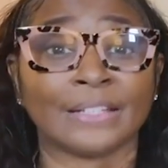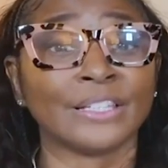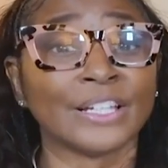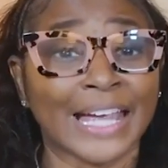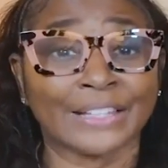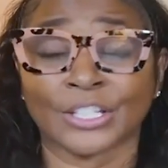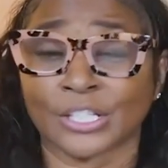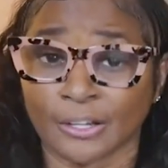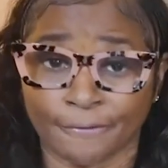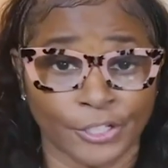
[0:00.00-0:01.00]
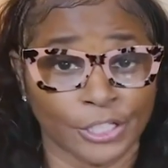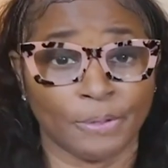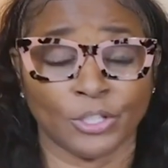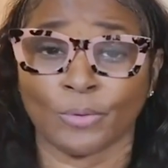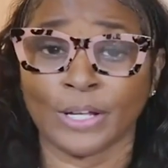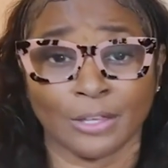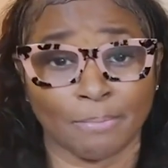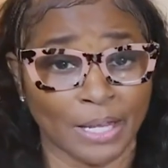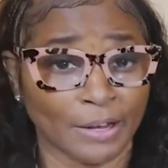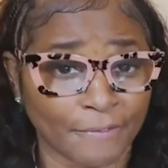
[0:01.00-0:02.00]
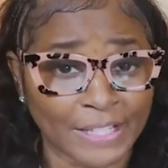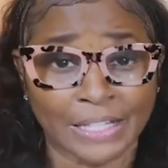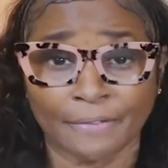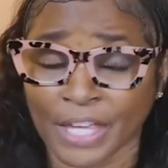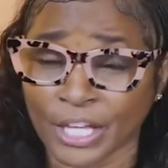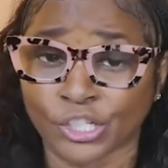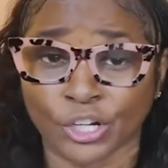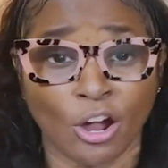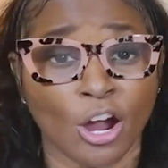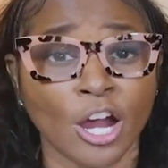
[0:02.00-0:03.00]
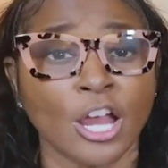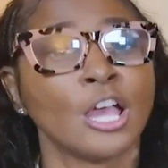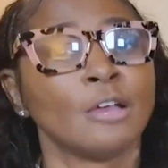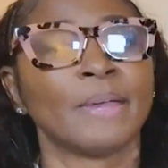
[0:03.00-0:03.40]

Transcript: and look at the difference between the benefits of each card,